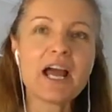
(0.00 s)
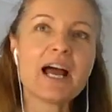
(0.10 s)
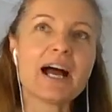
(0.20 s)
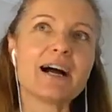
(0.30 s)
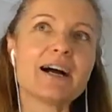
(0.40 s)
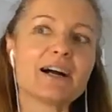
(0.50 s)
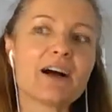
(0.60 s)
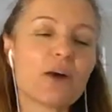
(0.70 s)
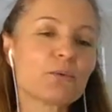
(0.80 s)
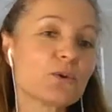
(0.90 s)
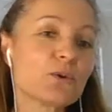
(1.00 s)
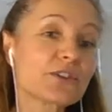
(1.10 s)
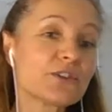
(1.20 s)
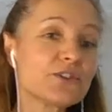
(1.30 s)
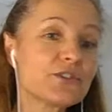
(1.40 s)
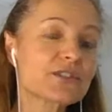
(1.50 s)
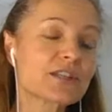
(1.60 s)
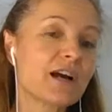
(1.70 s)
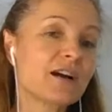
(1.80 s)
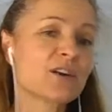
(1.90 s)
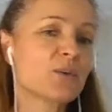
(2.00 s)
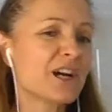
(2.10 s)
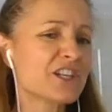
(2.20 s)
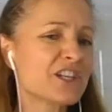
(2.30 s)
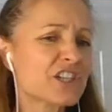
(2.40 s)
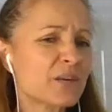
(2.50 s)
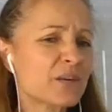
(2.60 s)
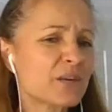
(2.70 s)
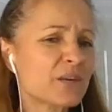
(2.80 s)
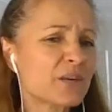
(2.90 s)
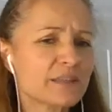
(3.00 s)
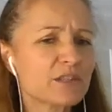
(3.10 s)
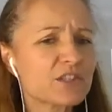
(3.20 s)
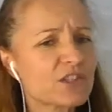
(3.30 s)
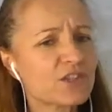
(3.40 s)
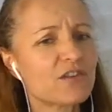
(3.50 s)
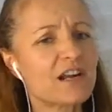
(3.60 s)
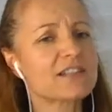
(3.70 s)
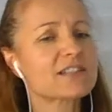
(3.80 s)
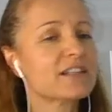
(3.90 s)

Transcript: I will also use gua sha, which is similar to Graston.